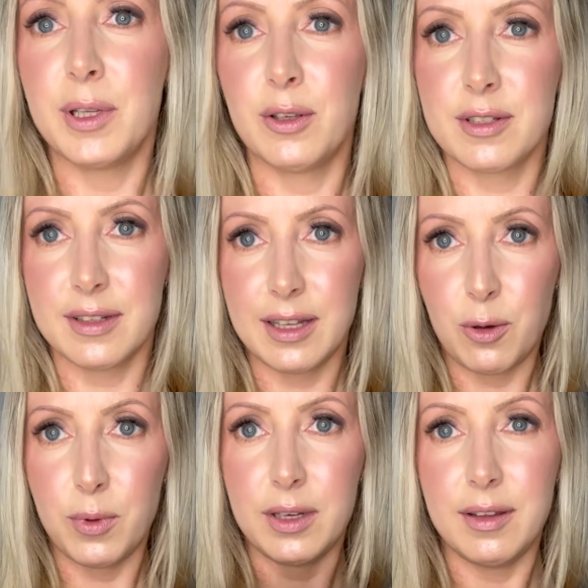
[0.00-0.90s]
because
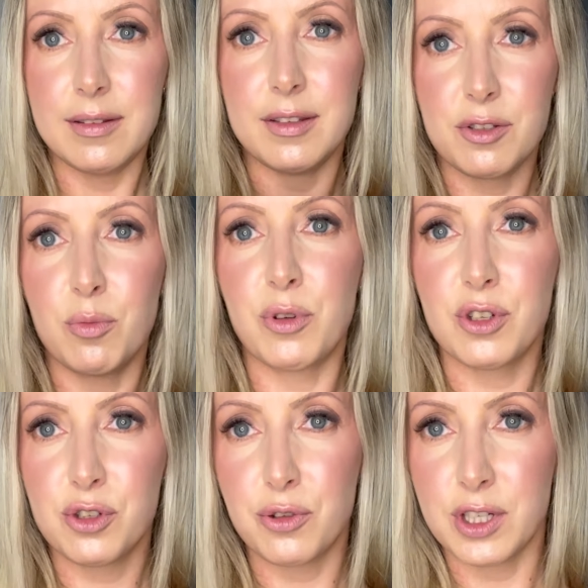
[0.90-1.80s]
now when this is super
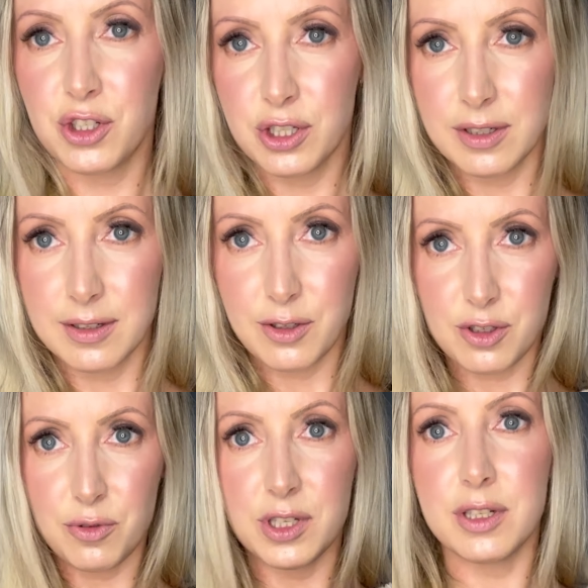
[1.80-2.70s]
stretch
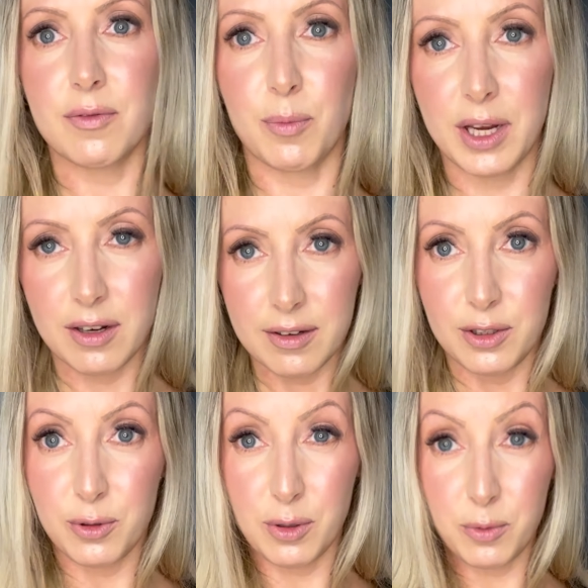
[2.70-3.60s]
stretchy from here
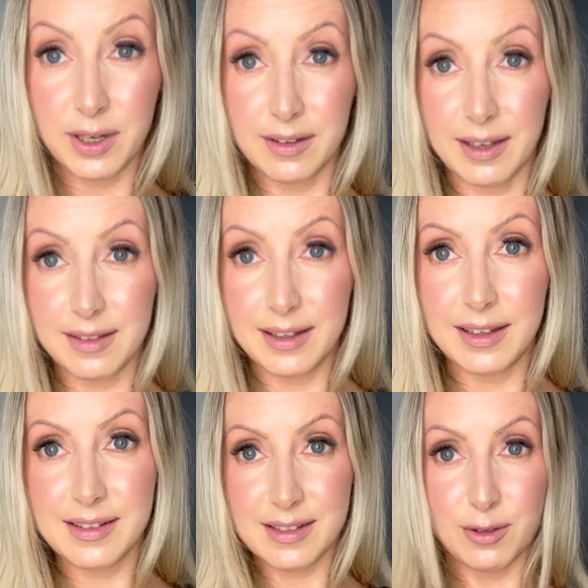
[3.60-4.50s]
you can wear it like
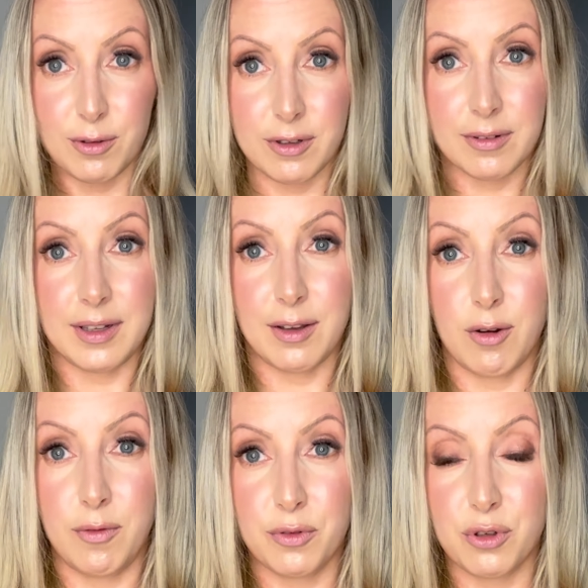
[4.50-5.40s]
this or like
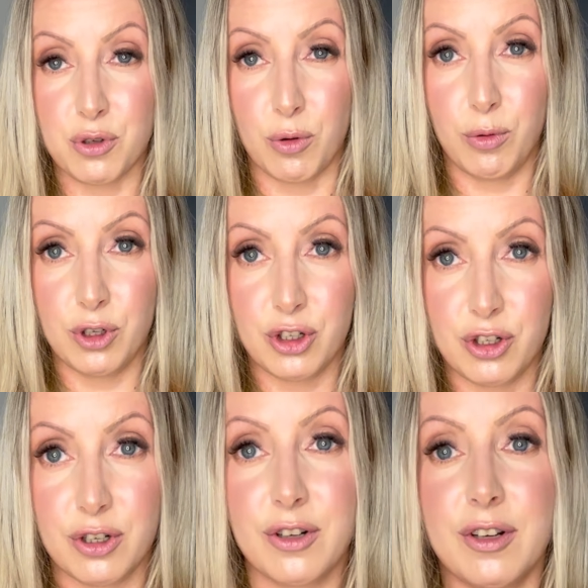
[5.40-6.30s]
off the
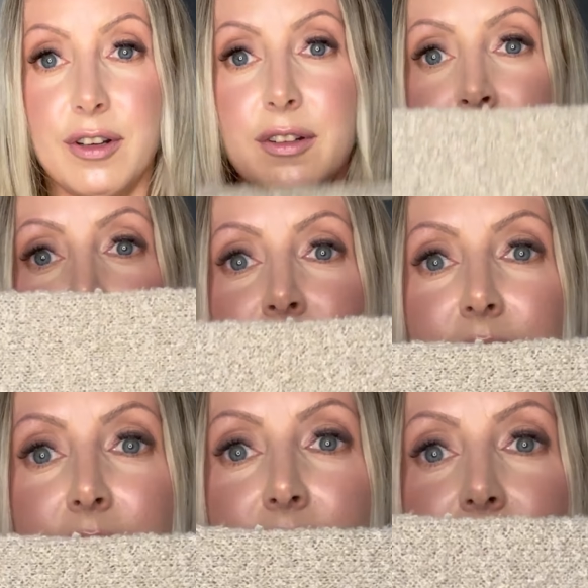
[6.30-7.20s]
shoulder
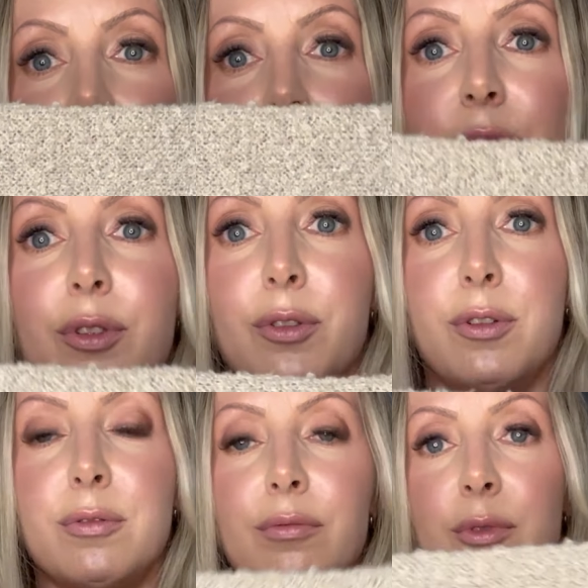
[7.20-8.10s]
you
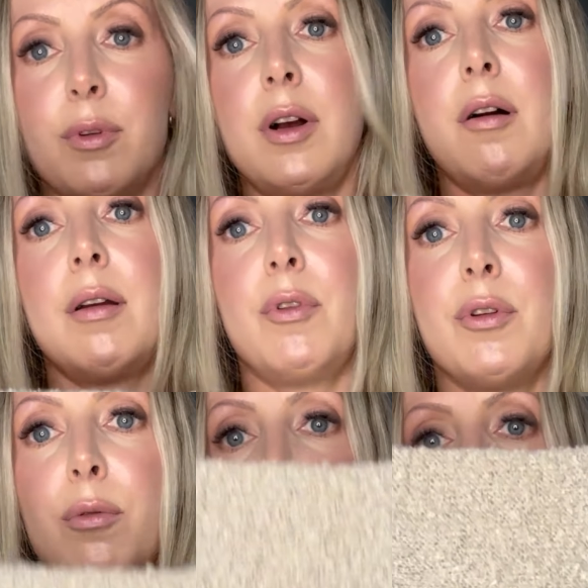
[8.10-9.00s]
know however
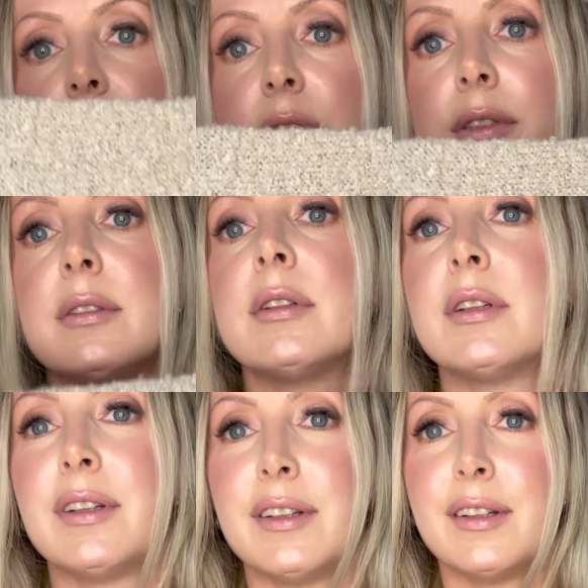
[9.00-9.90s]
you want
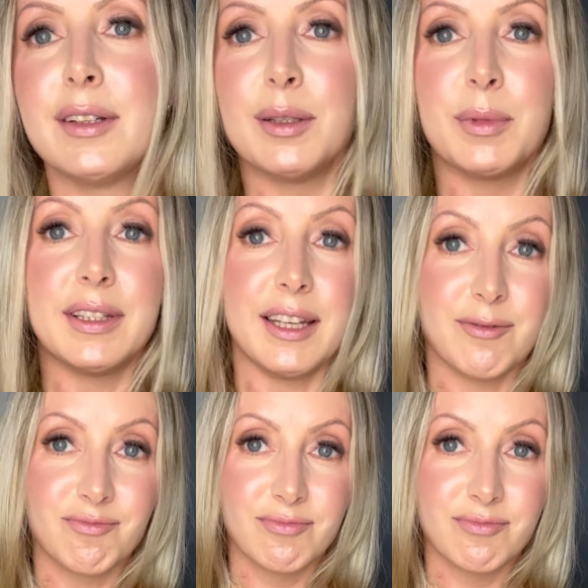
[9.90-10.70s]
but yeah